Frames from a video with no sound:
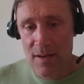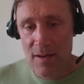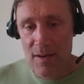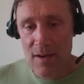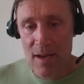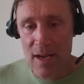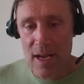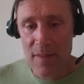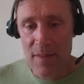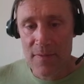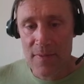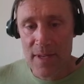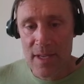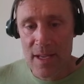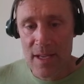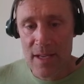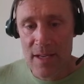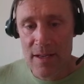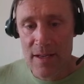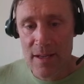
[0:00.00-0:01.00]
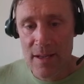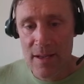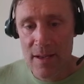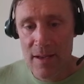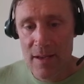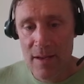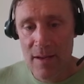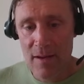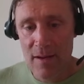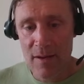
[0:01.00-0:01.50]
at the end
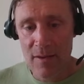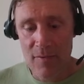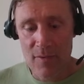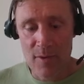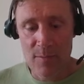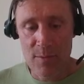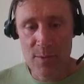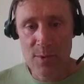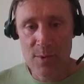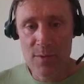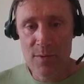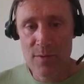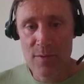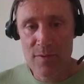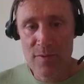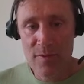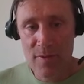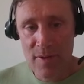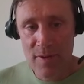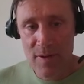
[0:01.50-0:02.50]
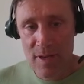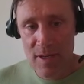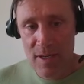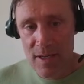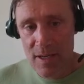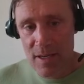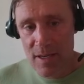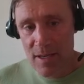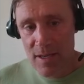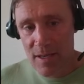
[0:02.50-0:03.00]
of the move
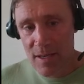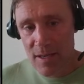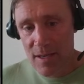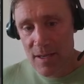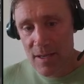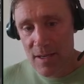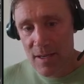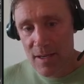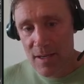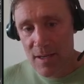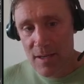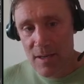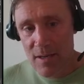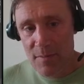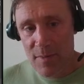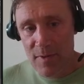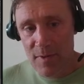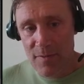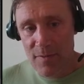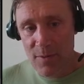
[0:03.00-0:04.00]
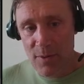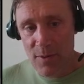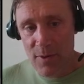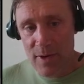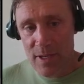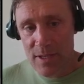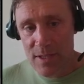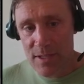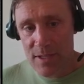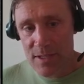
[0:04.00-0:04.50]
before
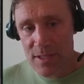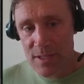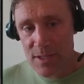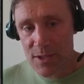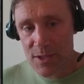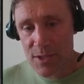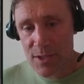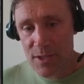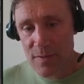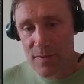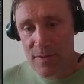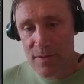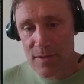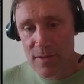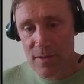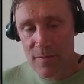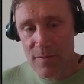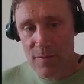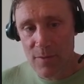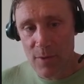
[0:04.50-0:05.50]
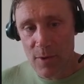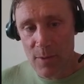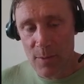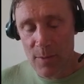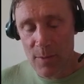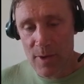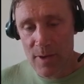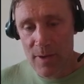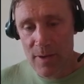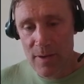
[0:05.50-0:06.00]
it does its shift
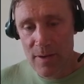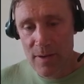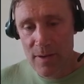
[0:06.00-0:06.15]
forward.